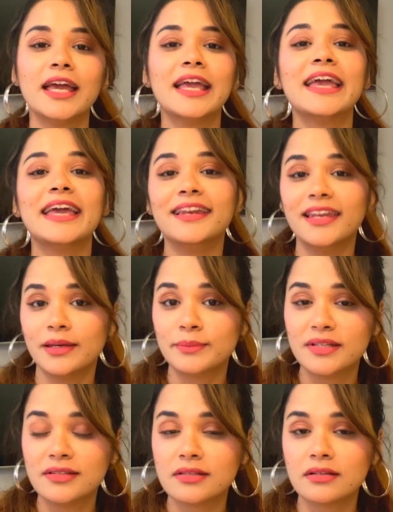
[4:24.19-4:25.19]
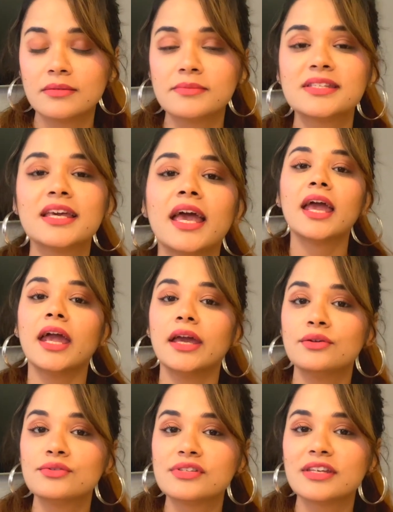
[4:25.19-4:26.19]
In layman terms,
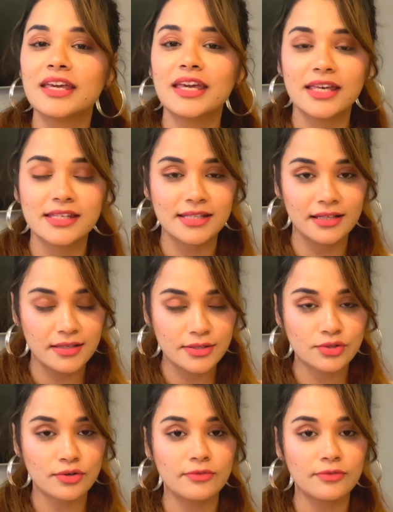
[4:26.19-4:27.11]
NOC is the list of